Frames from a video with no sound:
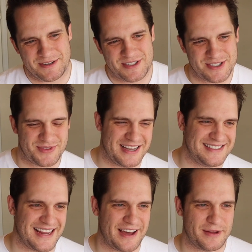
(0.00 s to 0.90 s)

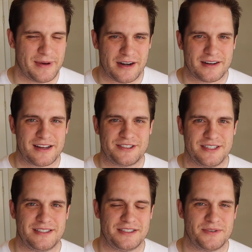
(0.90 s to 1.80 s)
stressed out about our
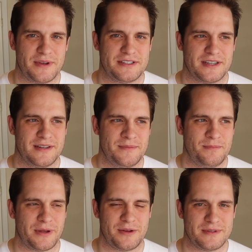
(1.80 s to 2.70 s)
country's situation,
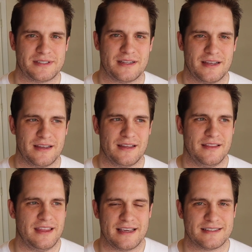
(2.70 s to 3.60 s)
but it was
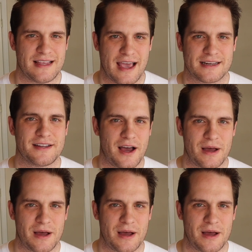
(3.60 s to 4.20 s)
the exact